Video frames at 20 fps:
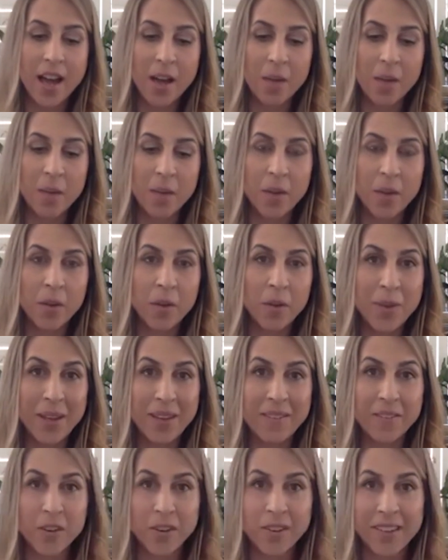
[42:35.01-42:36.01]
It'll
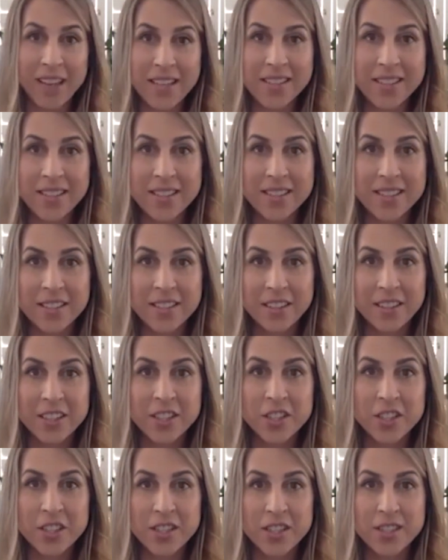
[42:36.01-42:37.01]
be for licensed
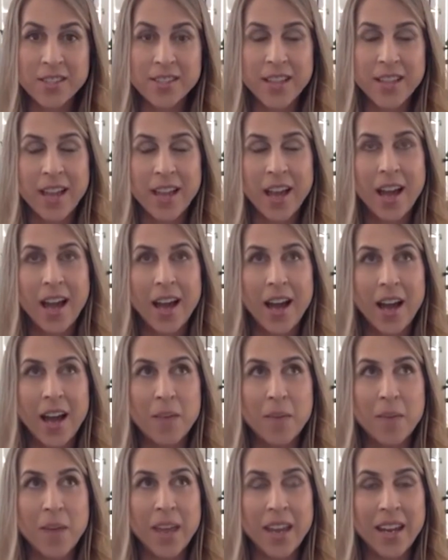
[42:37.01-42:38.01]
clinicians.
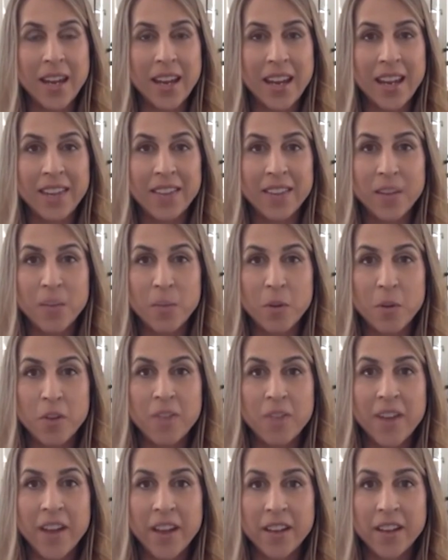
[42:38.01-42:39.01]
And the
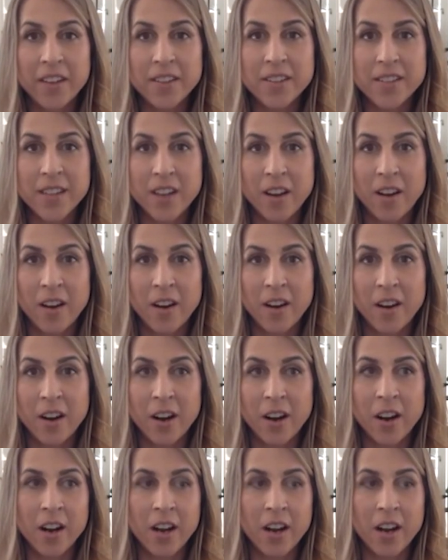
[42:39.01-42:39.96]
profiles are